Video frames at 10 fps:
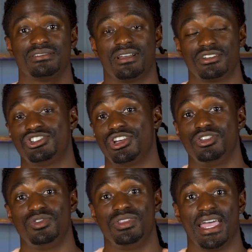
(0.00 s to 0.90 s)
so I can show
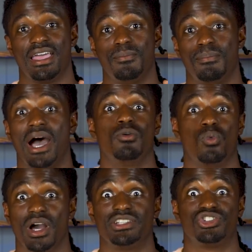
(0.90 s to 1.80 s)
you that my
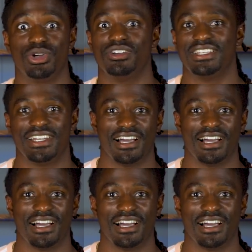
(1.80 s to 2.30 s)
one trillion